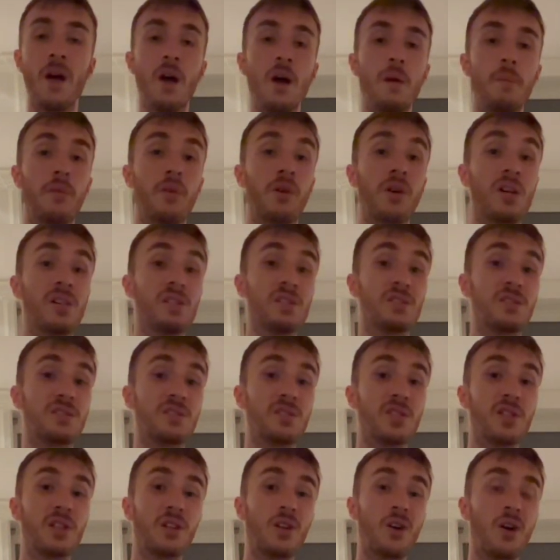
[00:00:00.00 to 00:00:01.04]
because
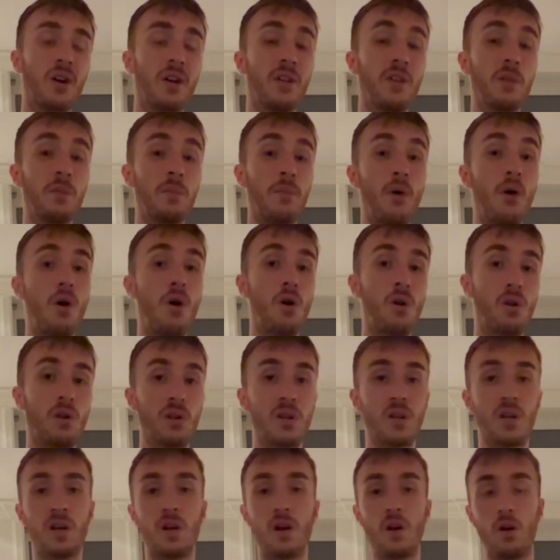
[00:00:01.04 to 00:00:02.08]
cutting the ball,
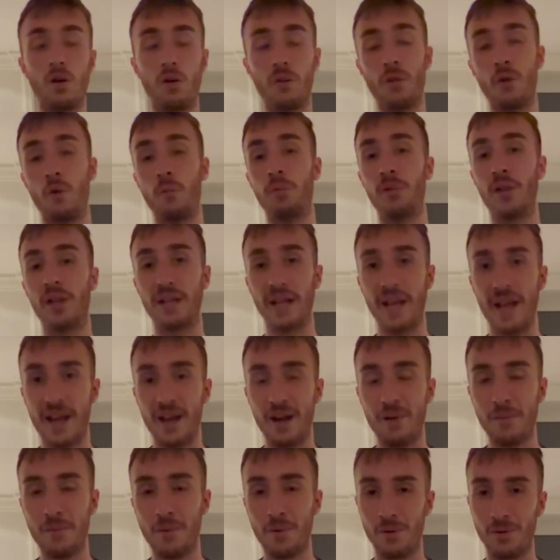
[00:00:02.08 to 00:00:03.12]
although playing
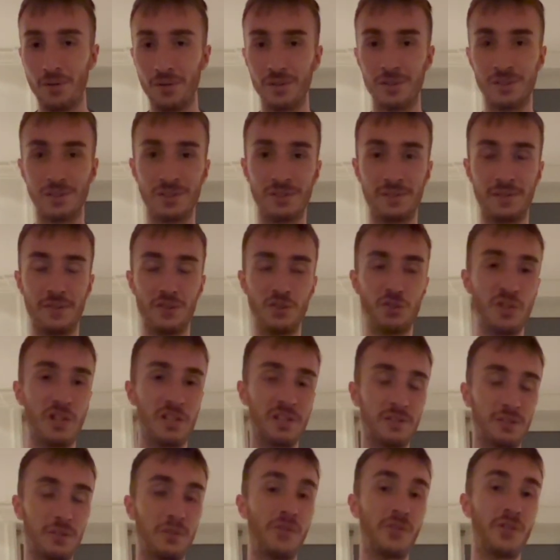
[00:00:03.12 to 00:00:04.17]
handball is very
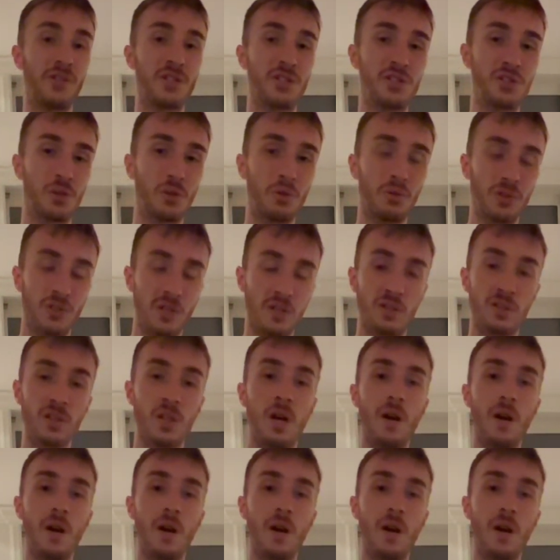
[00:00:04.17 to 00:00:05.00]
stressful for your shoulders,